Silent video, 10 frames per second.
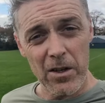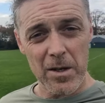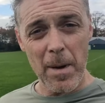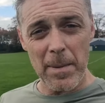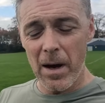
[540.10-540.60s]
guys.
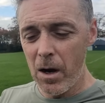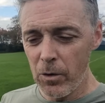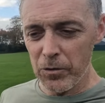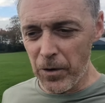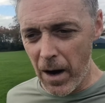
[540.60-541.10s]
Remember,
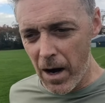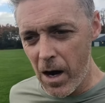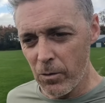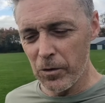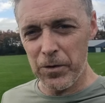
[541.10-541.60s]
run far,
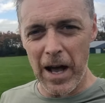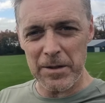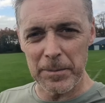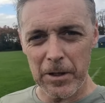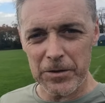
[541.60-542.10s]
run
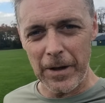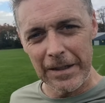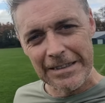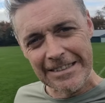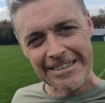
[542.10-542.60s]
fast, most of all,
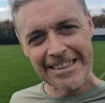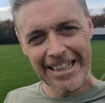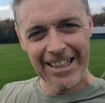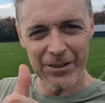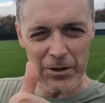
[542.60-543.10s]

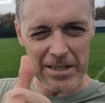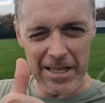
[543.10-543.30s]
run